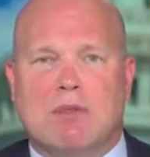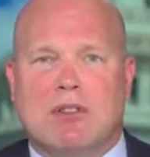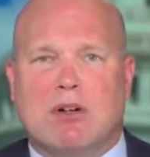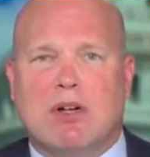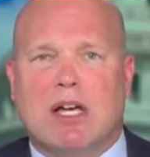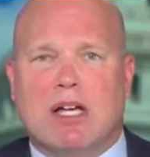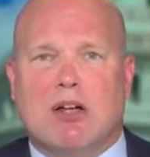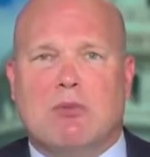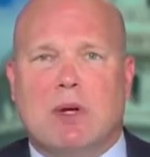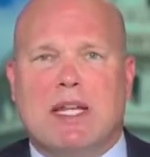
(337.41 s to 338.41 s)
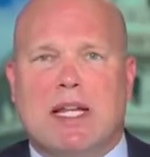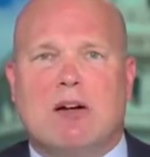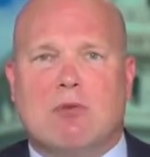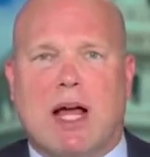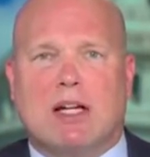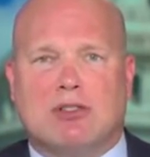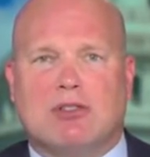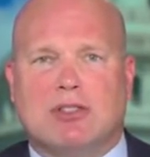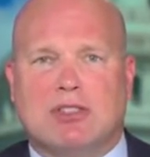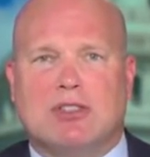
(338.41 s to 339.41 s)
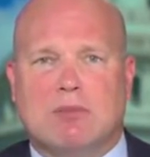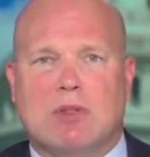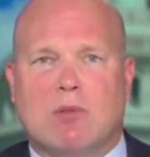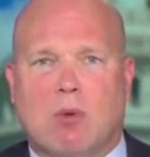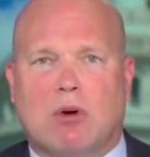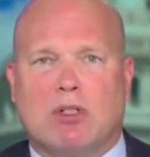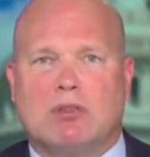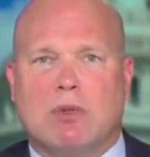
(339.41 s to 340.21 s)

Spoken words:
And so, you know, we need a rational system that works.